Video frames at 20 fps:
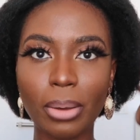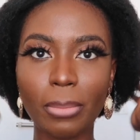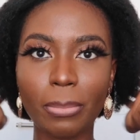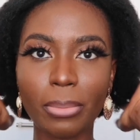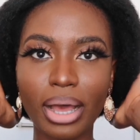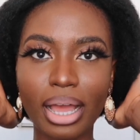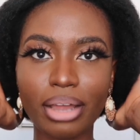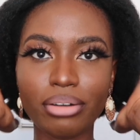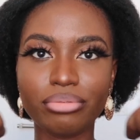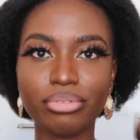
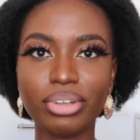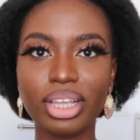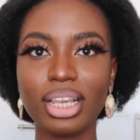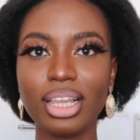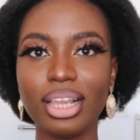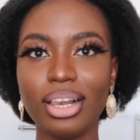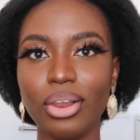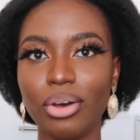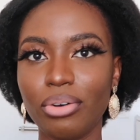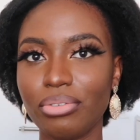but i
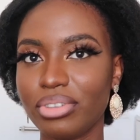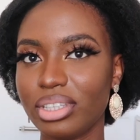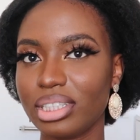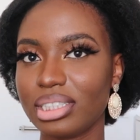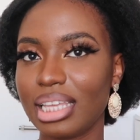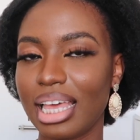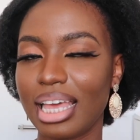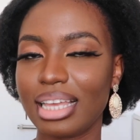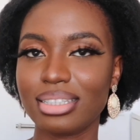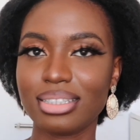really love
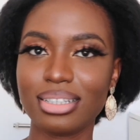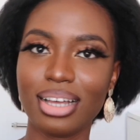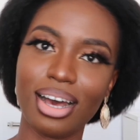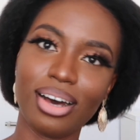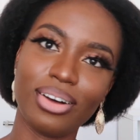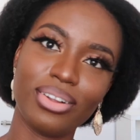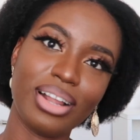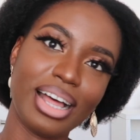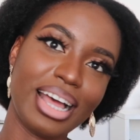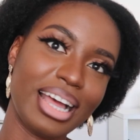this
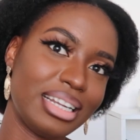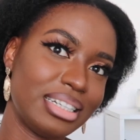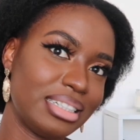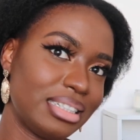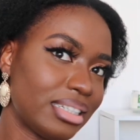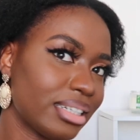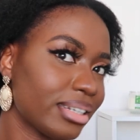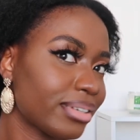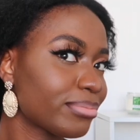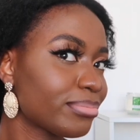hairstyle
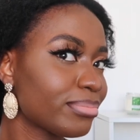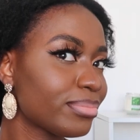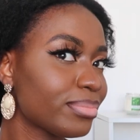and